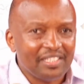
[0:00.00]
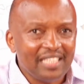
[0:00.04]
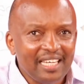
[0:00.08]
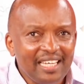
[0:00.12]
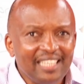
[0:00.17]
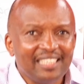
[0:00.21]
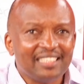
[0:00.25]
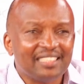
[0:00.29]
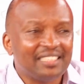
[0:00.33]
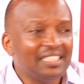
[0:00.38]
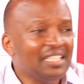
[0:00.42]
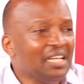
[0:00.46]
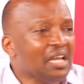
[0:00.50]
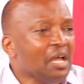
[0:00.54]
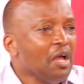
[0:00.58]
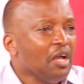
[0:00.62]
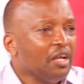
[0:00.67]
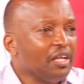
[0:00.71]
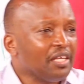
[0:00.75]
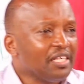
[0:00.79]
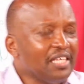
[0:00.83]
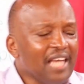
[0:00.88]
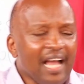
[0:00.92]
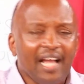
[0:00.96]
Yes,
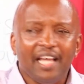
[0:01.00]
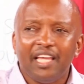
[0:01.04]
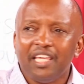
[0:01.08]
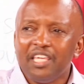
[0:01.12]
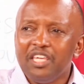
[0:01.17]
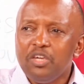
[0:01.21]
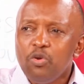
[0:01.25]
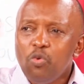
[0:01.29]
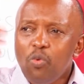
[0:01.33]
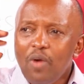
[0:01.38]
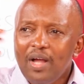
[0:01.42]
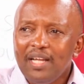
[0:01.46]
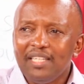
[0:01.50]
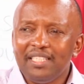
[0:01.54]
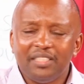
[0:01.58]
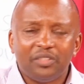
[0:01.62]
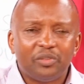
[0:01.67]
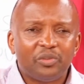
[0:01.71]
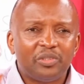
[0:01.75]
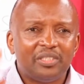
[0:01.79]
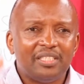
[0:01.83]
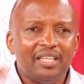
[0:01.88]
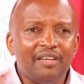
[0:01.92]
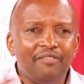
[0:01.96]
yeah, he wanted
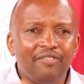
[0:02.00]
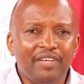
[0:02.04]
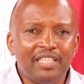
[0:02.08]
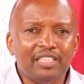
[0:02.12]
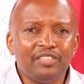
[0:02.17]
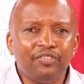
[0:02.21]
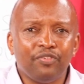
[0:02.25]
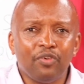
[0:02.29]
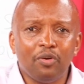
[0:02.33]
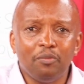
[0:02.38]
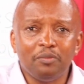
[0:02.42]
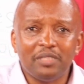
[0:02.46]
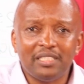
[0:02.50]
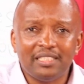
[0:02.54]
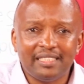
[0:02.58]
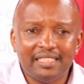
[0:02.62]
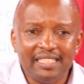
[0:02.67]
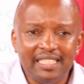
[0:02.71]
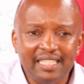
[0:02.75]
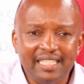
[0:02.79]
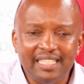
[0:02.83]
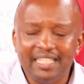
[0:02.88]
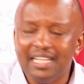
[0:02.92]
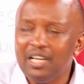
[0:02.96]
to save us from
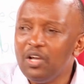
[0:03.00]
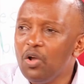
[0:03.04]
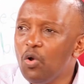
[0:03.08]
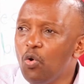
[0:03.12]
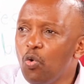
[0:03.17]
sin.